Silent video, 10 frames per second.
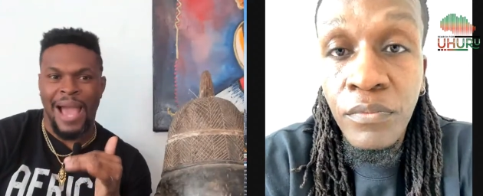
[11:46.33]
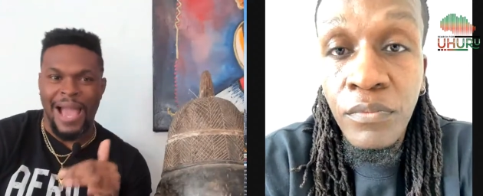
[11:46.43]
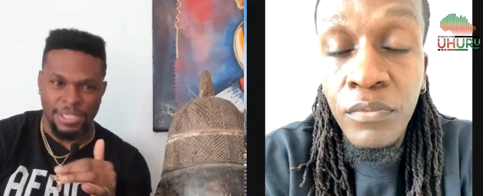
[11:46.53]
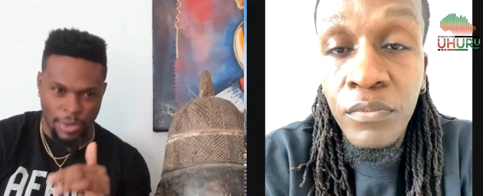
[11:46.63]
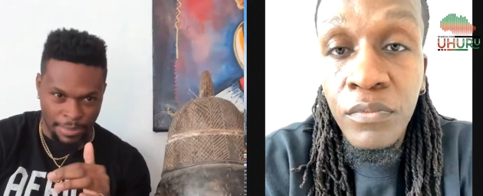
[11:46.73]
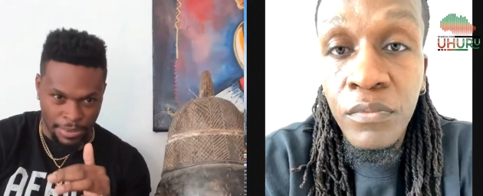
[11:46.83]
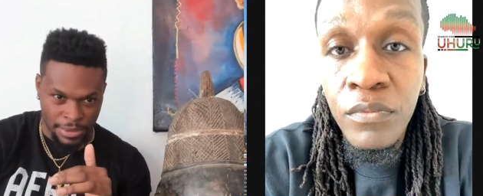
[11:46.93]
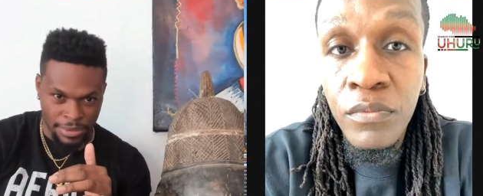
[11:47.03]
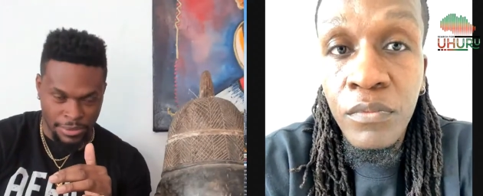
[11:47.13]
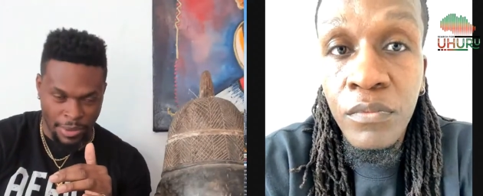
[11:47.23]

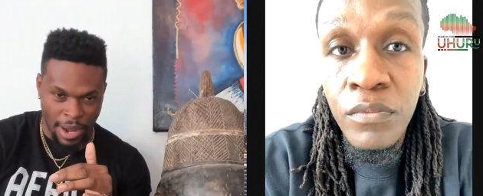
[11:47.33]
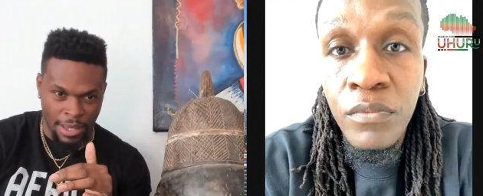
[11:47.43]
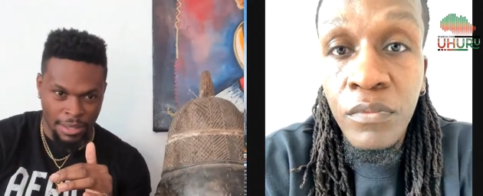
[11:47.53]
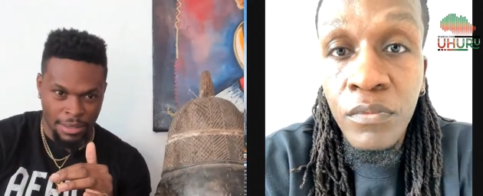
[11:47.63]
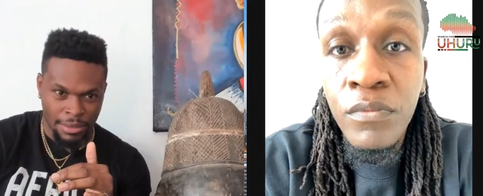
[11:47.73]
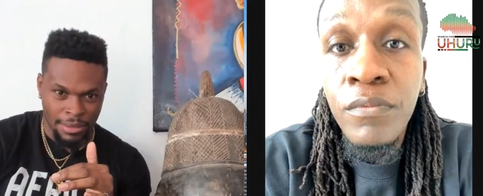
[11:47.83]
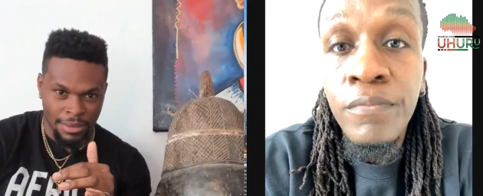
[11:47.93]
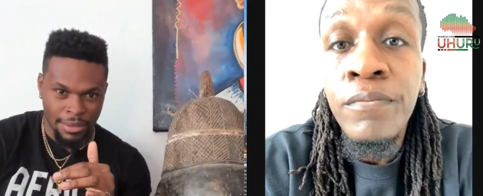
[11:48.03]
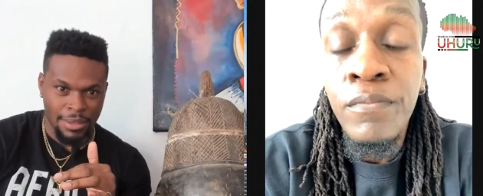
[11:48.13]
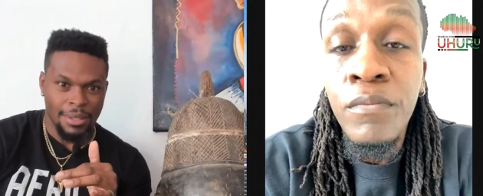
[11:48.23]
Speaker 1: skyscrapers, right?
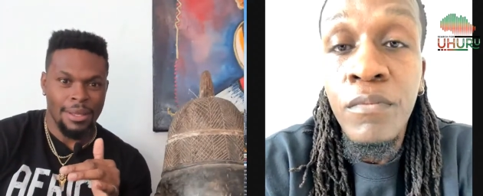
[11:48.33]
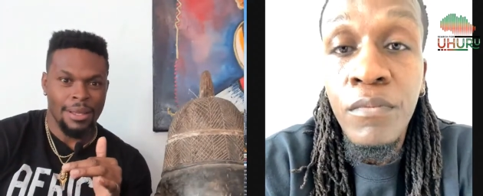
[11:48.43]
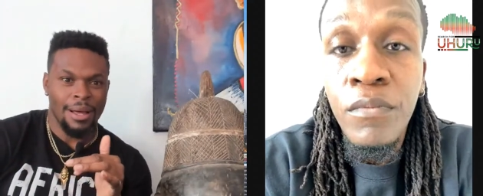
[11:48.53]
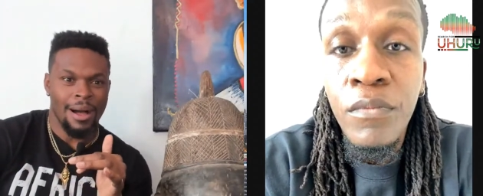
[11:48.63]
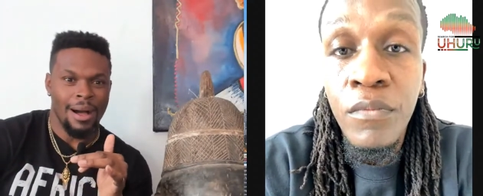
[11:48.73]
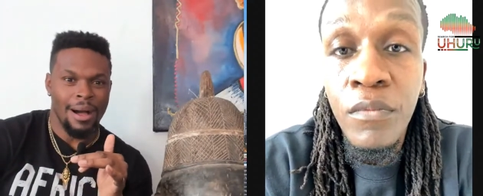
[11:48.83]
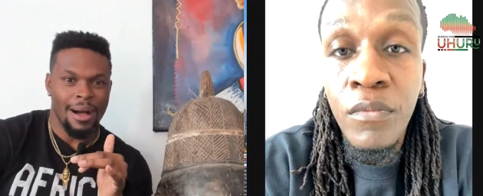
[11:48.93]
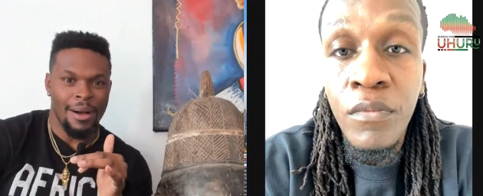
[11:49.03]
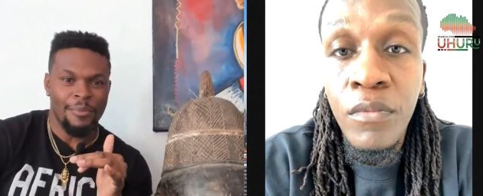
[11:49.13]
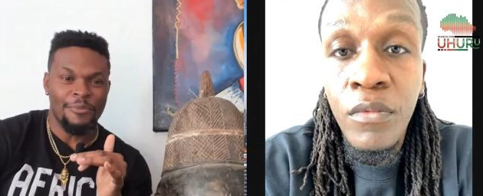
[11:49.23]
Mm-hmm. Uh,
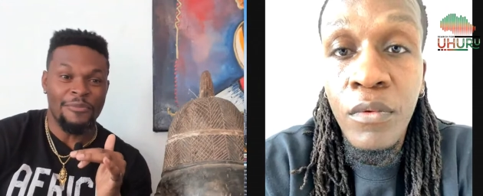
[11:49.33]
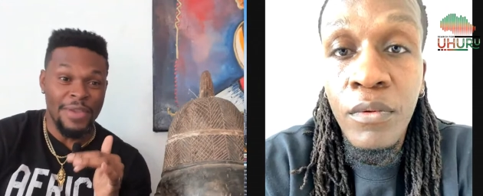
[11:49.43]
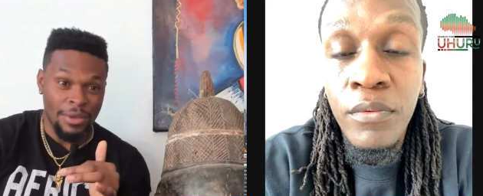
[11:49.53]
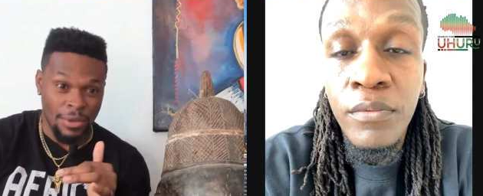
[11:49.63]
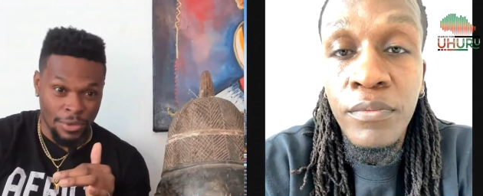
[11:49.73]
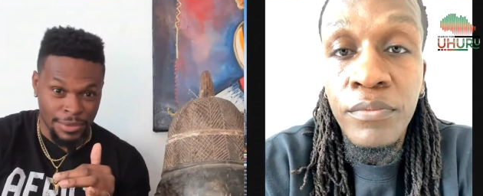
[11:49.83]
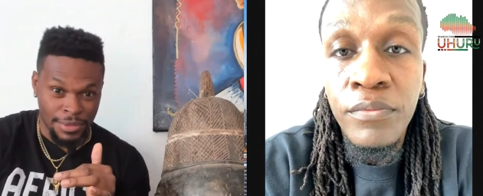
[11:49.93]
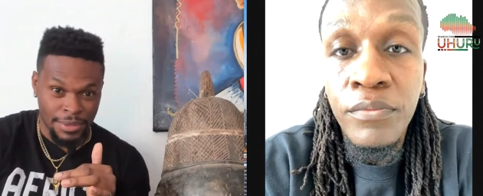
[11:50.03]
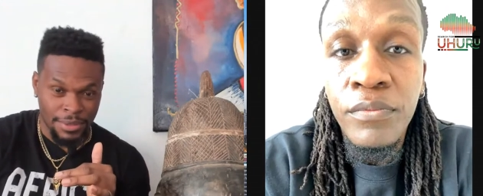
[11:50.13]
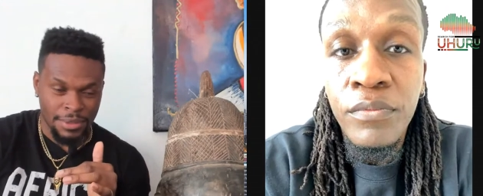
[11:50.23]

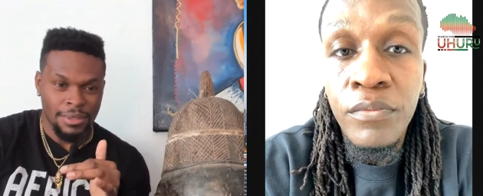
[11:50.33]
vehicles.